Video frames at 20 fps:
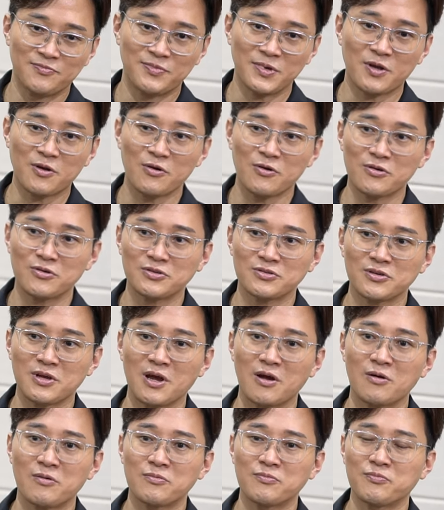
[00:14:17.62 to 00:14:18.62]
Because
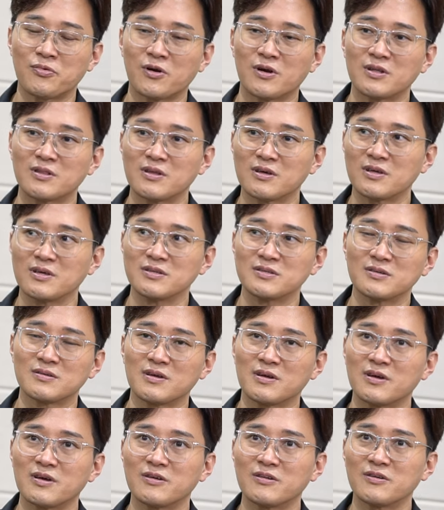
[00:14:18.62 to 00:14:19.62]
our product is
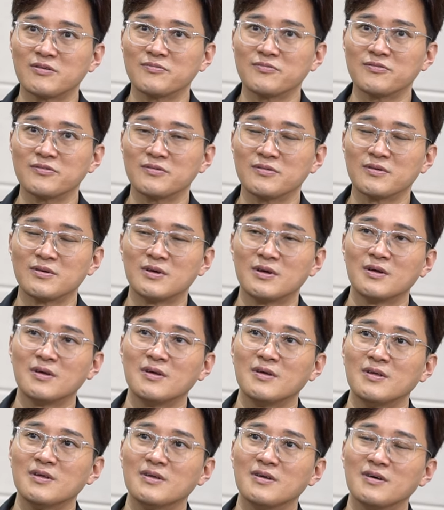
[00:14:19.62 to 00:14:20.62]
kind of
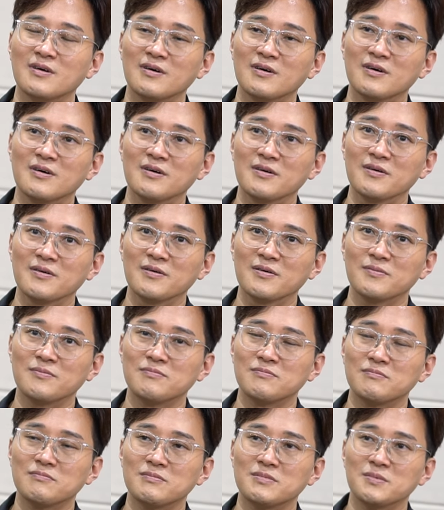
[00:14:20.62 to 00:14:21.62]
a
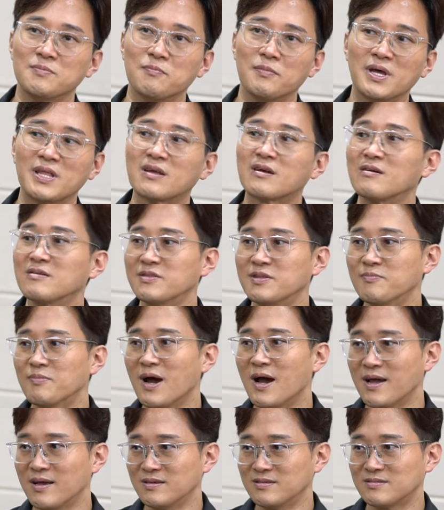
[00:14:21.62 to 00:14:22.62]
medical
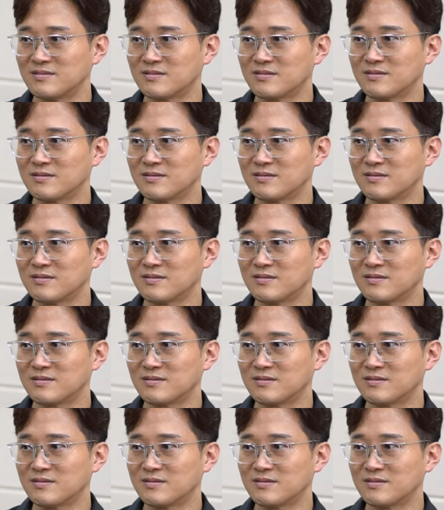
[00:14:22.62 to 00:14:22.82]
device.